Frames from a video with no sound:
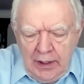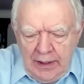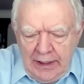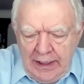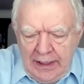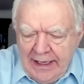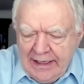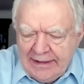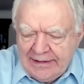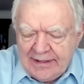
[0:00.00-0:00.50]

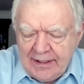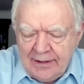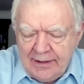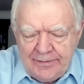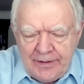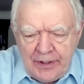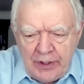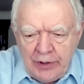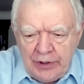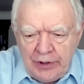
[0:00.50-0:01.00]
That's a
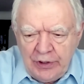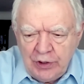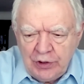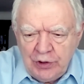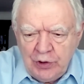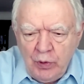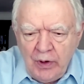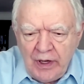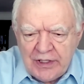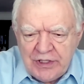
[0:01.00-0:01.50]
very
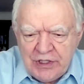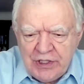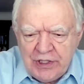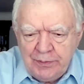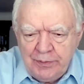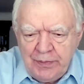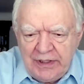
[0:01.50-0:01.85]
good question,